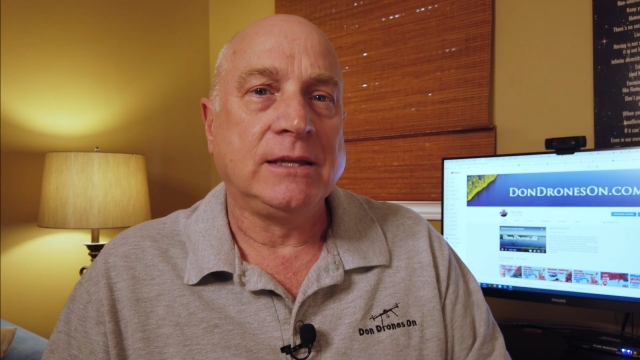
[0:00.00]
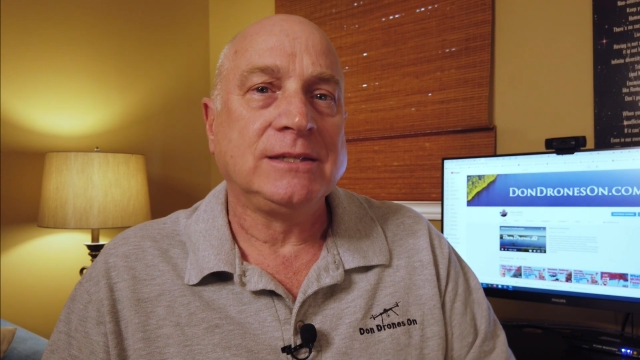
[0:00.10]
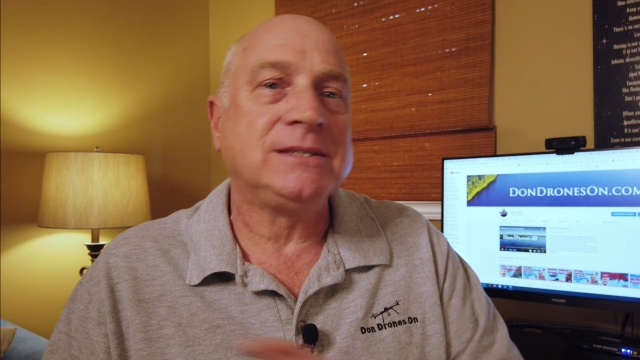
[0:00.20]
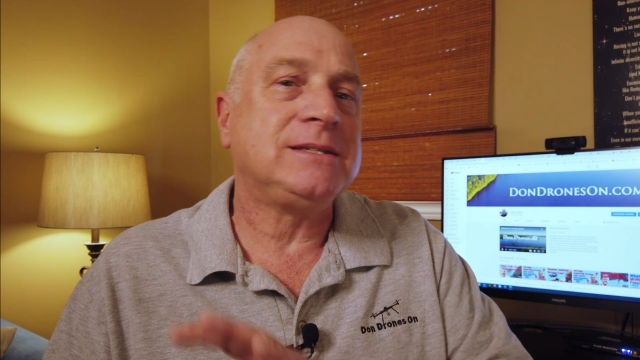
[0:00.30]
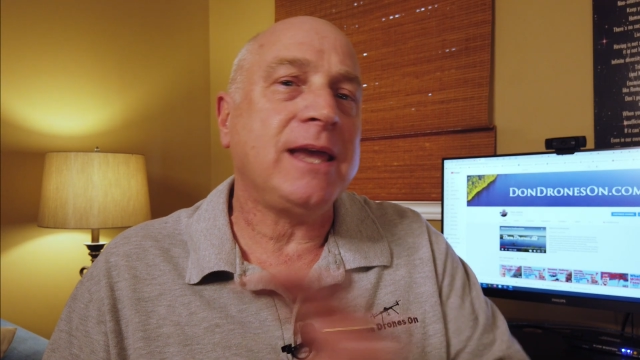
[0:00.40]

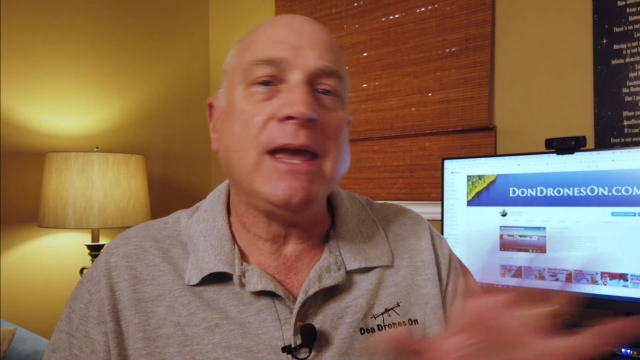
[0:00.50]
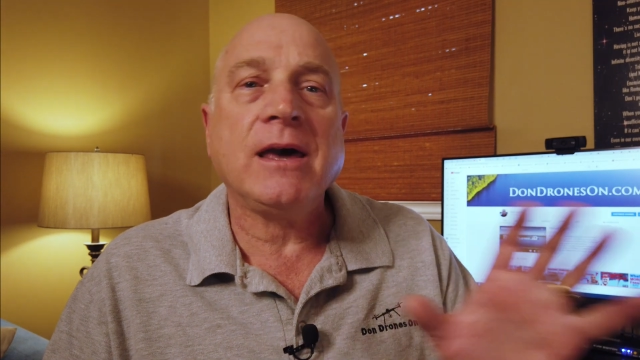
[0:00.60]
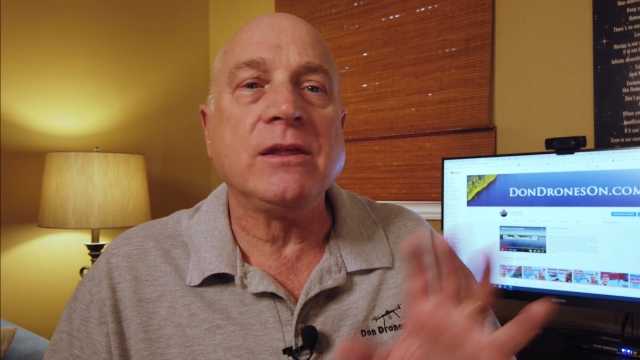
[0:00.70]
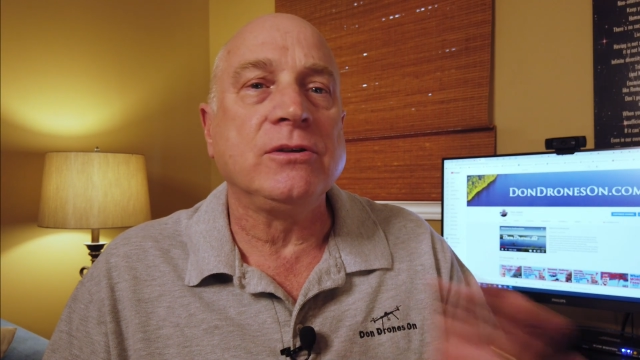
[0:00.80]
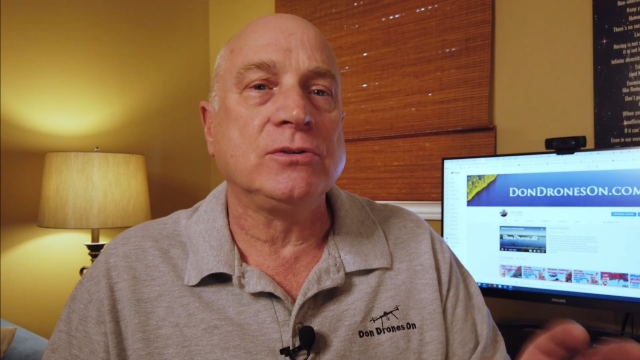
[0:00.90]
stay
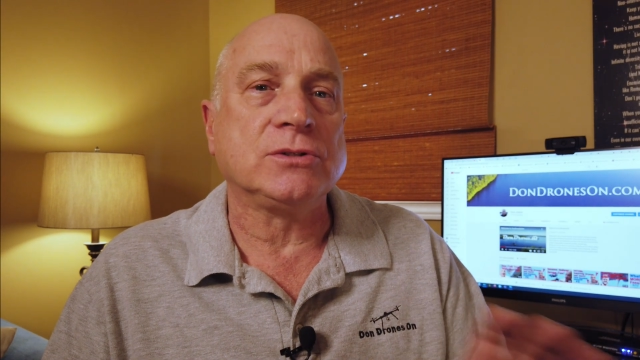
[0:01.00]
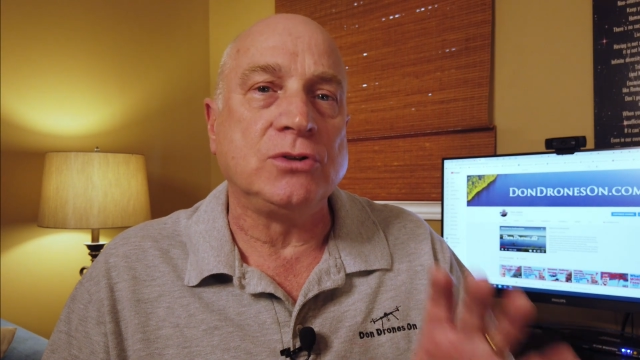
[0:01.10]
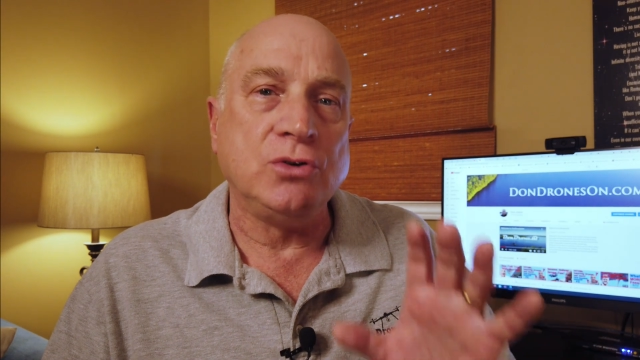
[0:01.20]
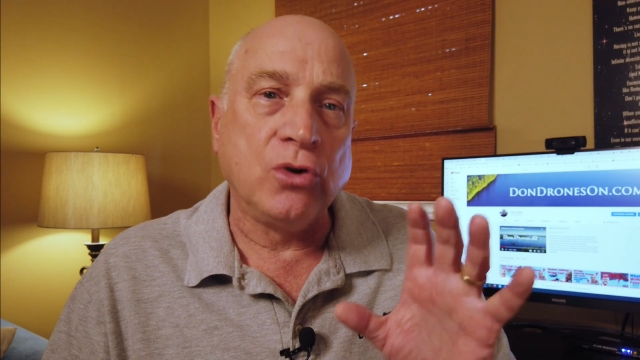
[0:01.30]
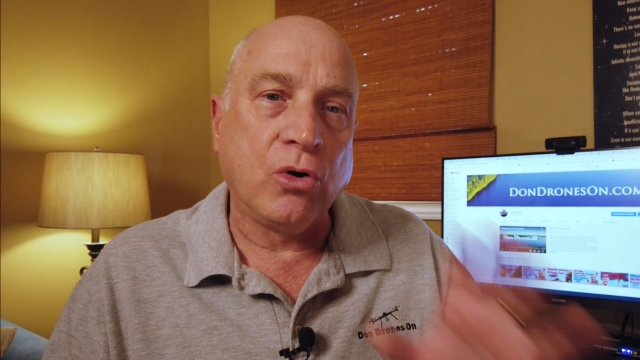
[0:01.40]
out of those
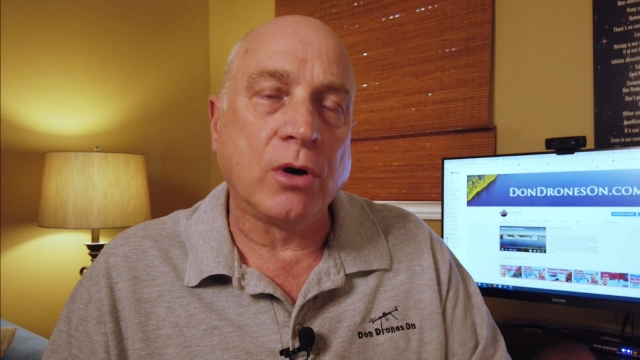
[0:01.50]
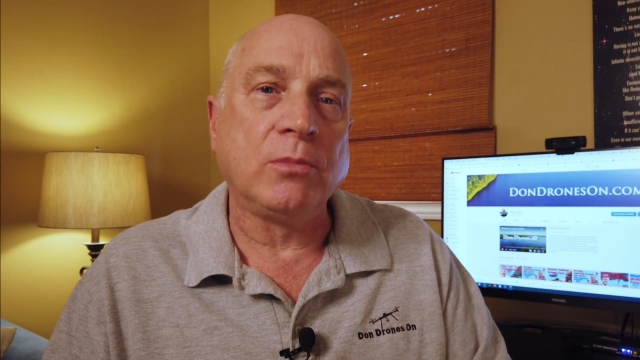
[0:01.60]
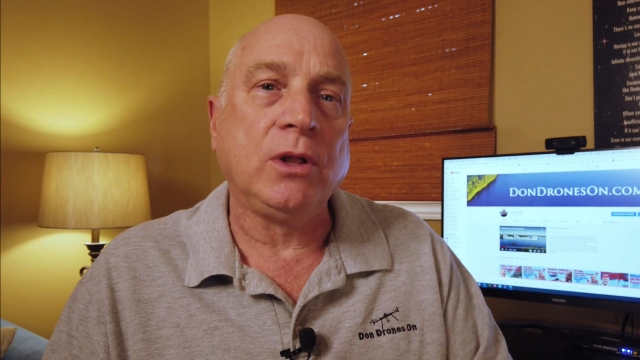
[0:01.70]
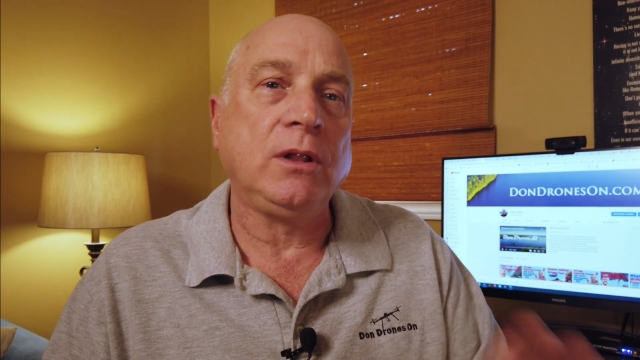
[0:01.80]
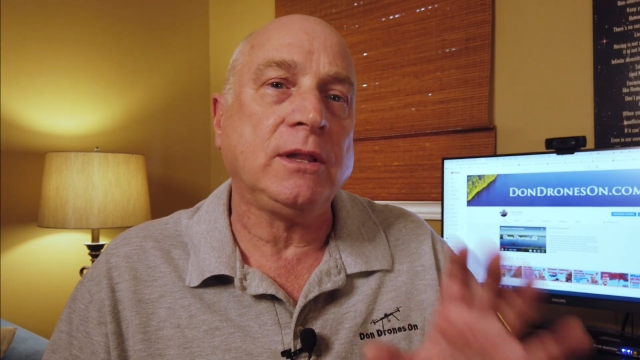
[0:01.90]

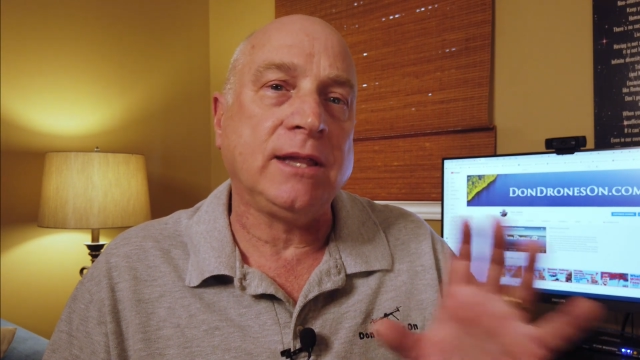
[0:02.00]
normal